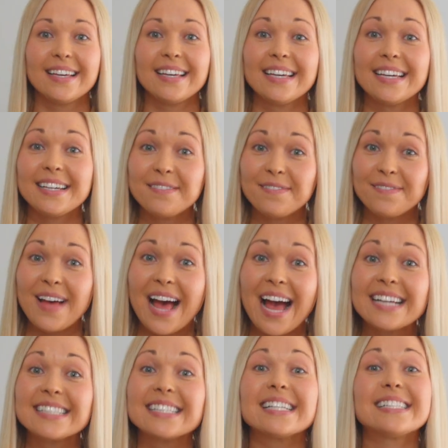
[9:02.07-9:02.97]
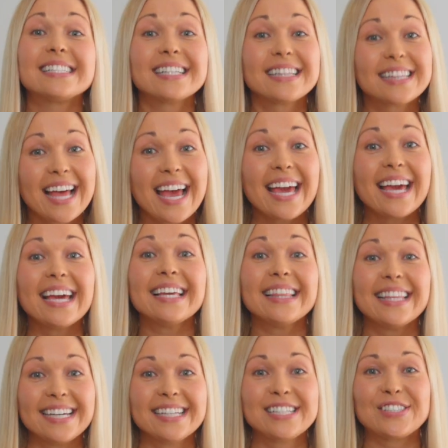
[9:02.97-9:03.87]
In fact, delaying
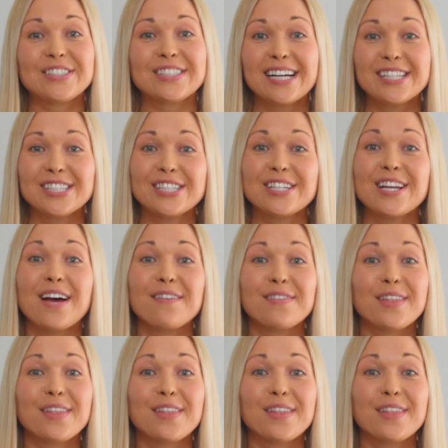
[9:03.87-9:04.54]
the introduction of